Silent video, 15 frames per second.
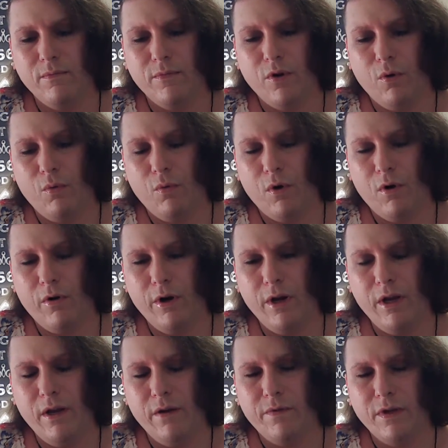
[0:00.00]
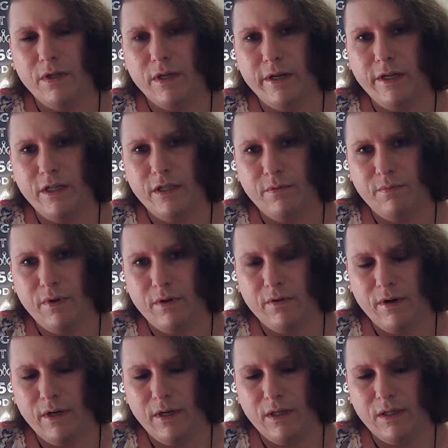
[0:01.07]
Don't worry if there's any
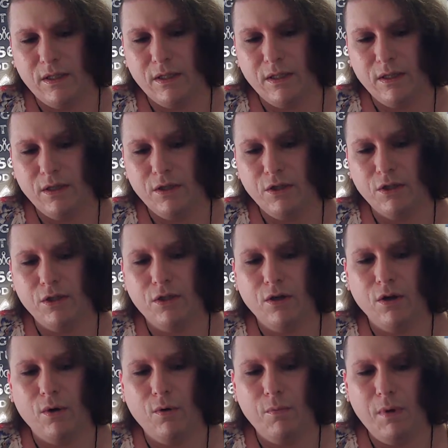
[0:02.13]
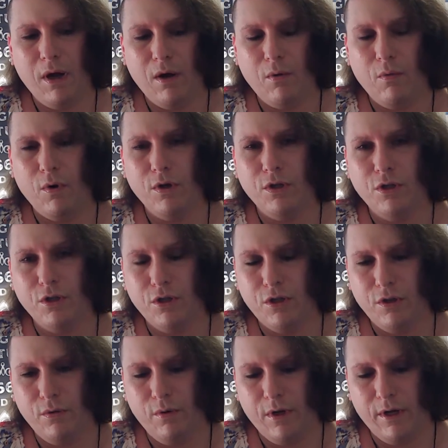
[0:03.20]
spirits. Just go about what you're
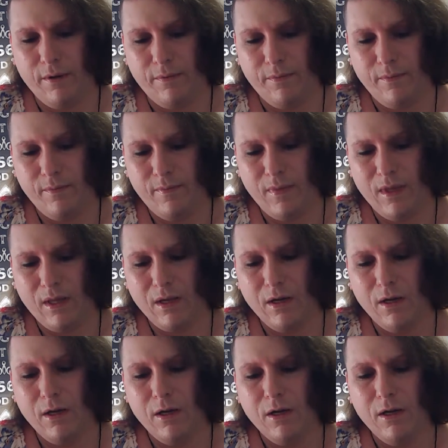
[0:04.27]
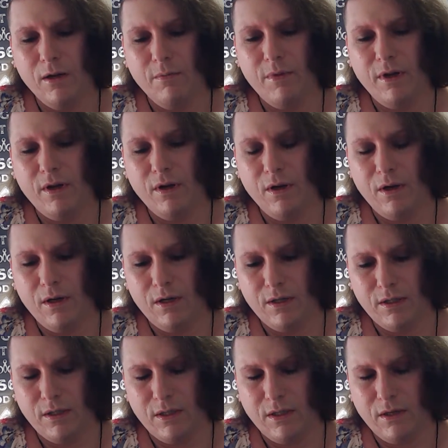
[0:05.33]
doing.
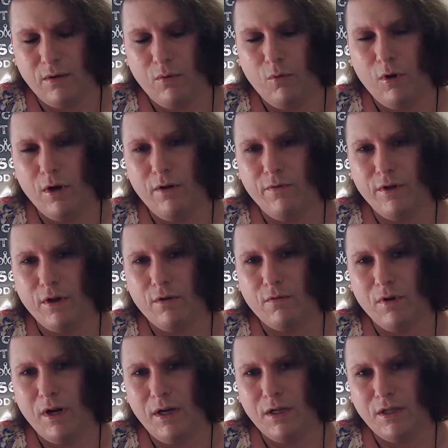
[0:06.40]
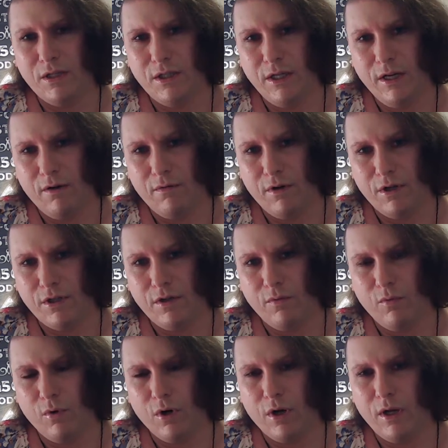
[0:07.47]
Because one of the great secrets of
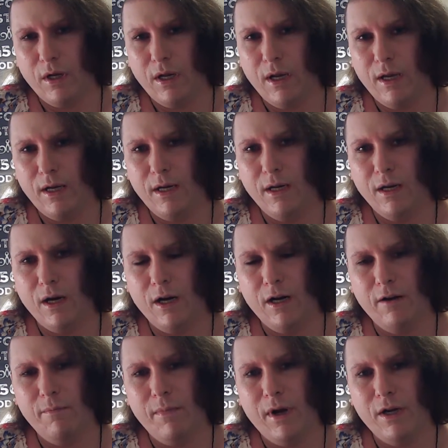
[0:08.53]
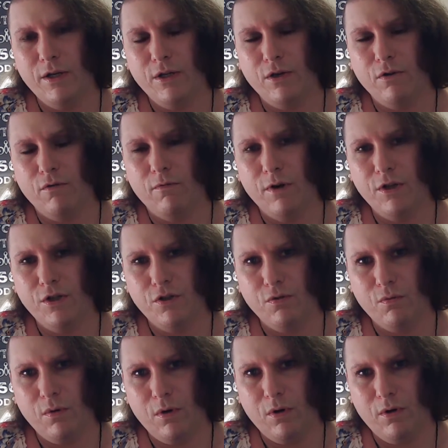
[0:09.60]
working any kind of magical
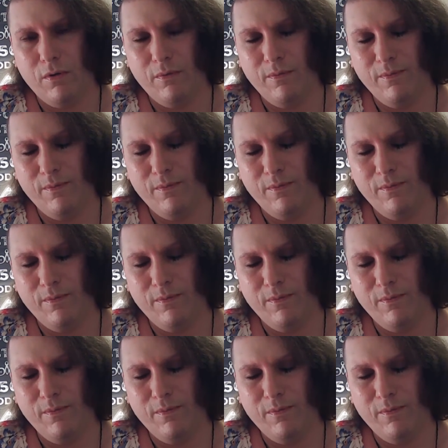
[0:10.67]
ritual